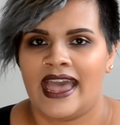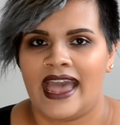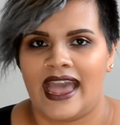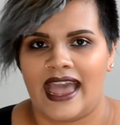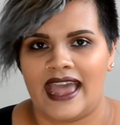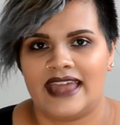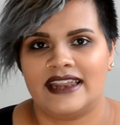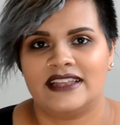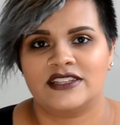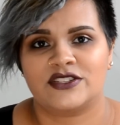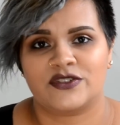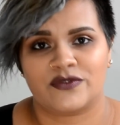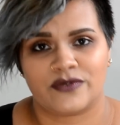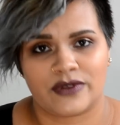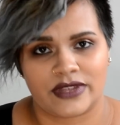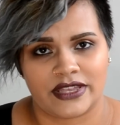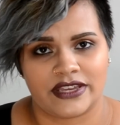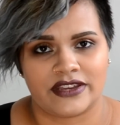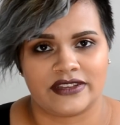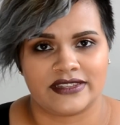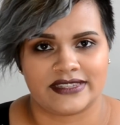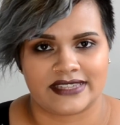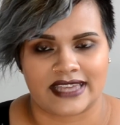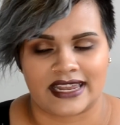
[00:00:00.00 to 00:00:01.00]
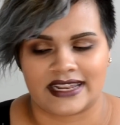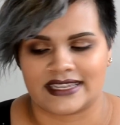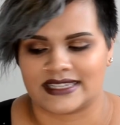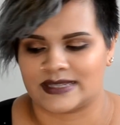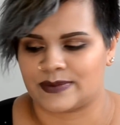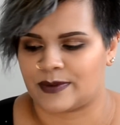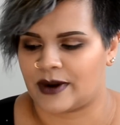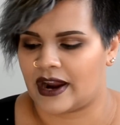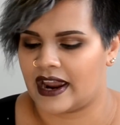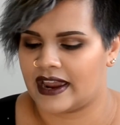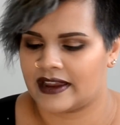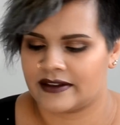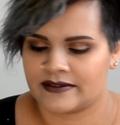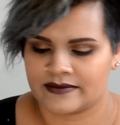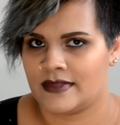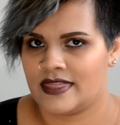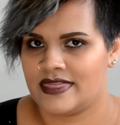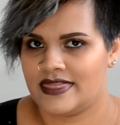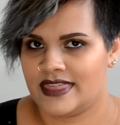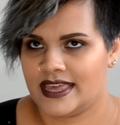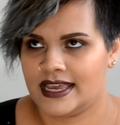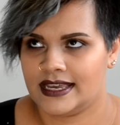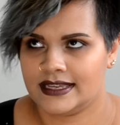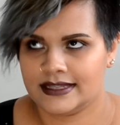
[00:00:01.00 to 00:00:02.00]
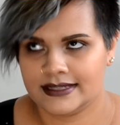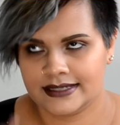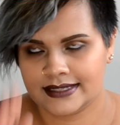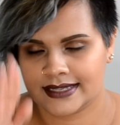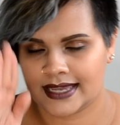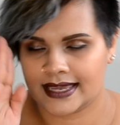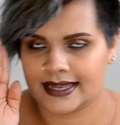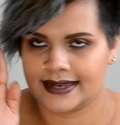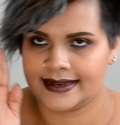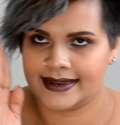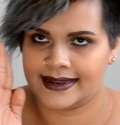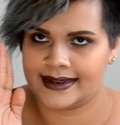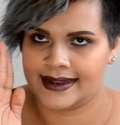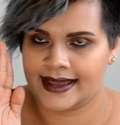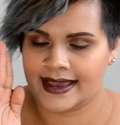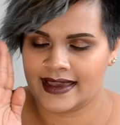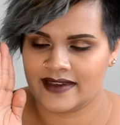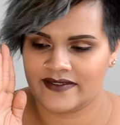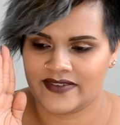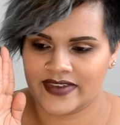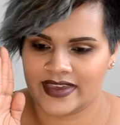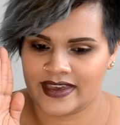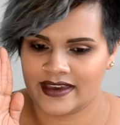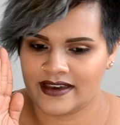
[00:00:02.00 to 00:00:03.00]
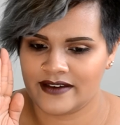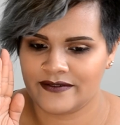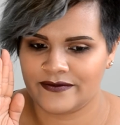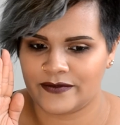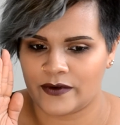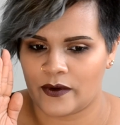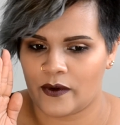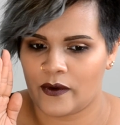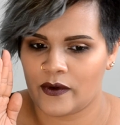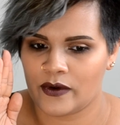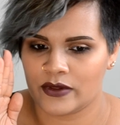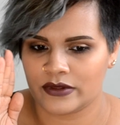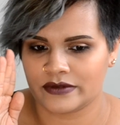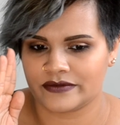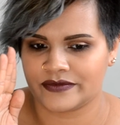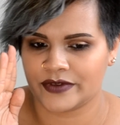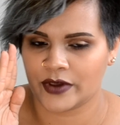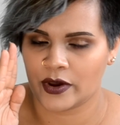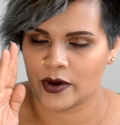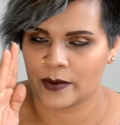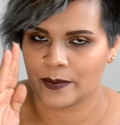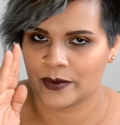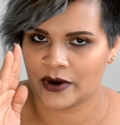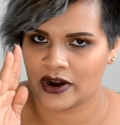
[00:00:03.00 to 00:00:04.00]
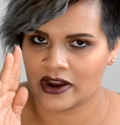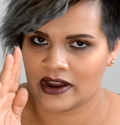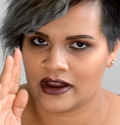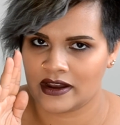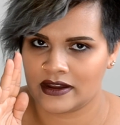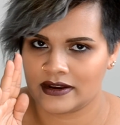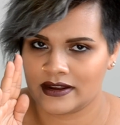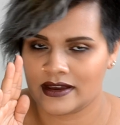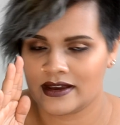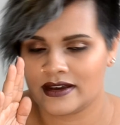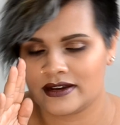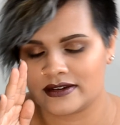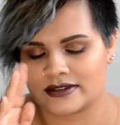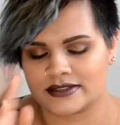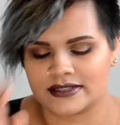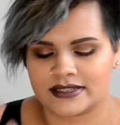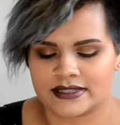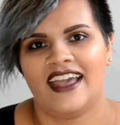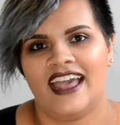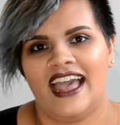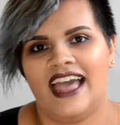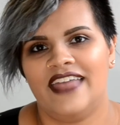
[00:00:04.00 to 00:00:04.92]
and it's a really good setting spray. Thanks Scandinavia for all of your products.